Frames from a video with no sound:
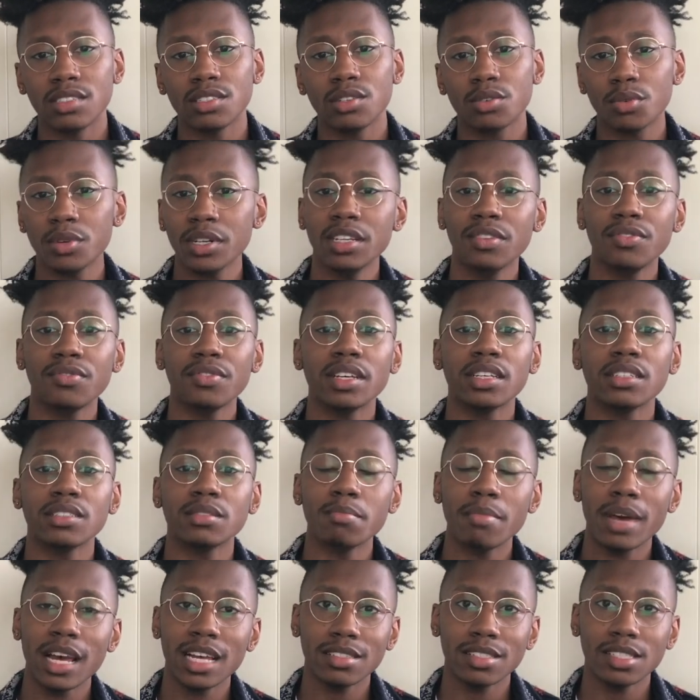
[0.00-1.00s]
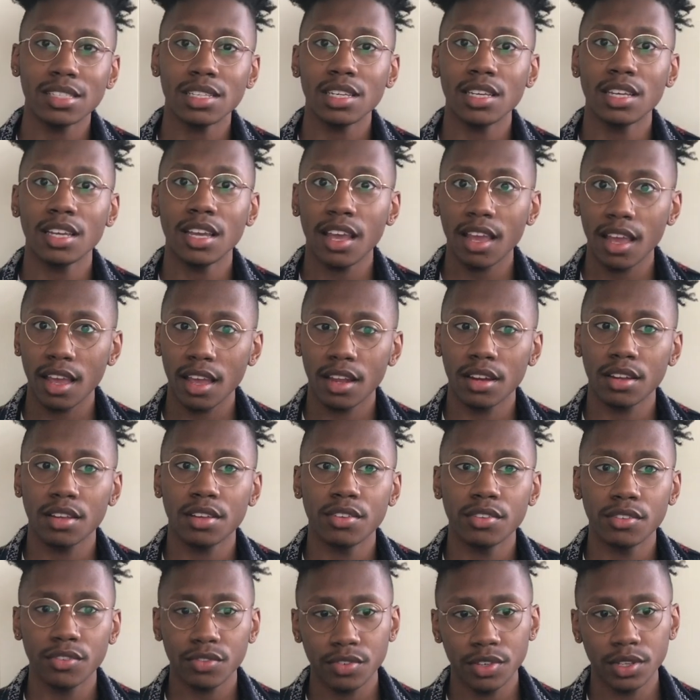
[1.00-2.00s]
Grief is messy and
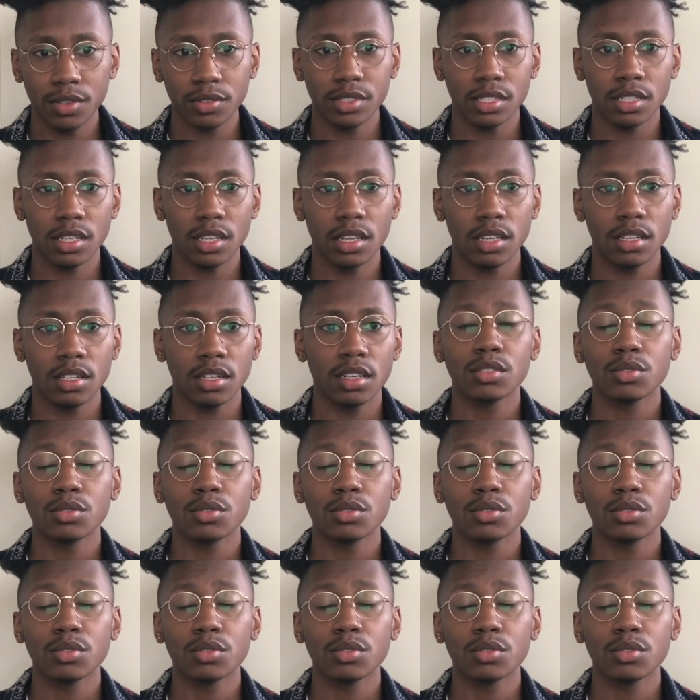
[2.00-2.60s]
confusing.